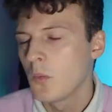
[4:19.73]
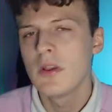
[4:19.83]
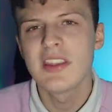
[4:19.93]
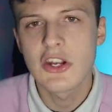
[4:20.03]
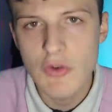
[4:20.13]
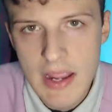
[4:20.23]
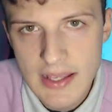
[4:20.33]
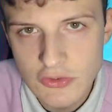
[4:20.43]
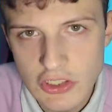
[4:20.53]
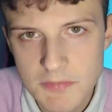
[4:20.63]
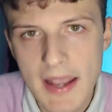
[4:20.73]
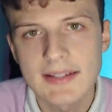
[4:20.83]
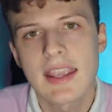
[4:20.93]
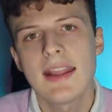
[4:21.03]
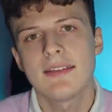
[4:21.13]
With the greatest respect,
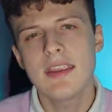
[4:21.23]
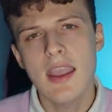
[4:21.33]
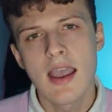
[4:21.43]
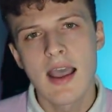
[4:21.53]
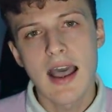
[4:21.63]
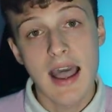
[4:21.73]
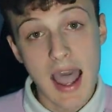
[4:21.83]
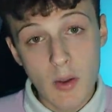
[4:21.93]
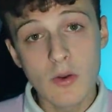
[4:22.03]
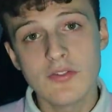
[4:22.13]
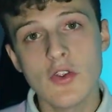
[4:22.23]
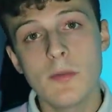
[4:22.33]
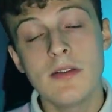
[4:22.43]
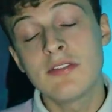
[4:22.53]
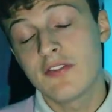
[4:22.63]
Katie, how have you
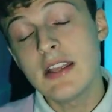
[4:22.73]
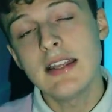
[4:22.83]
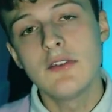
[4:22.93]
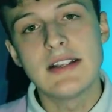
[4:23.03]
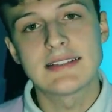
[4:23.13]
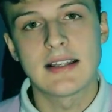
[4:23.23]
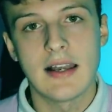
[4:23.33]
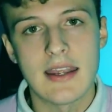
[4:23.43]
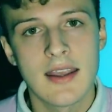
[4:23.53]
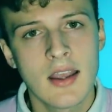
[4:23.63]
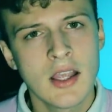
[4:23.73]
been feeling recently?